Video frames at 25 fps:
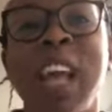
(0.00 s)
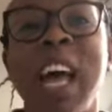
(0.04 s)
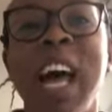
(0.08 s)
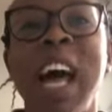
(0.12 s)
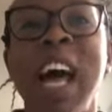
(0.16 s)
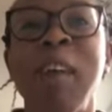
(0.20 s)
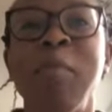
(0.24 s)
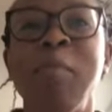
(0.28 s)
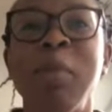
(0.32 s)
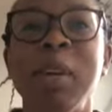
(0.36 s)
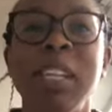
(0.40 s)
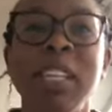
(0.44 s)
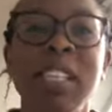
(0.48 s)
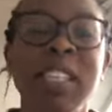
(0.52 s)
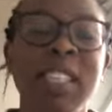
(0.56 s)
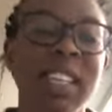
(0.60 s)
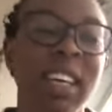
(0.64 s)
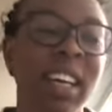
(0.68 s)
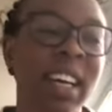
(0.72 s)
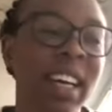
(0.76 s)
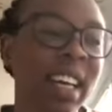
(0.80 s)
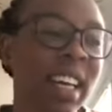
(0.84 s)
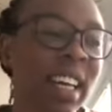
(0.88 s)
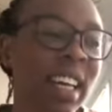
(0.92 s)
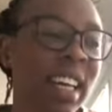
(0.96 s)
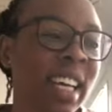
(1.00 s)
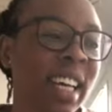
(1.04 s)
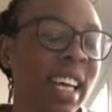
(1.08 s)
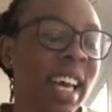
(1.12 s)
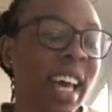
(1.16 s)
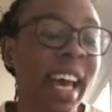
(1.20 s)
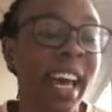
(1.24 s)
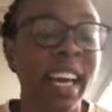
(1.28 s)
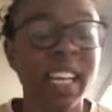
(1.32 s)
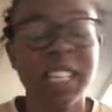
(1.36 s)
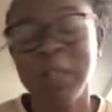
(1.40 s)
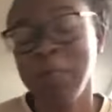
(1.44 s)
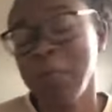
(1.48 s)
habit,
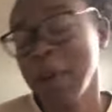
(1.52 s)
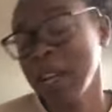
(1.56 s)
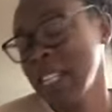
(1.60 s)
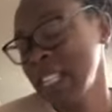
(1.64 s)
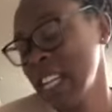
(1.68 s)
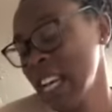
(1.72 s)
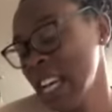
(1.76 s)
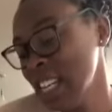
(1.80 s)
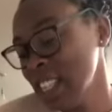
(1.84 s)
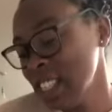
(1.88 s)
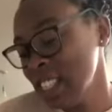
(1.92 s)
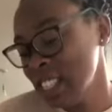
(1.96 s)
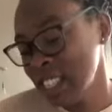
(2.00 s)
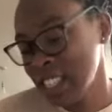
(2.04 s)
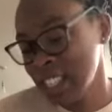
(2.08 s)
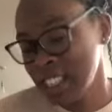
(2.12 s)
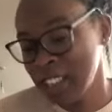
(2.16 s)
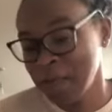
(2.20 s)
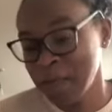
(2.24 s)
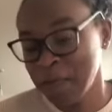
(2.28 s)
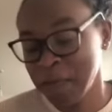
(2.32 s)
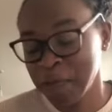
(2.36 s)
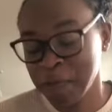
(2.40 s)
expectation,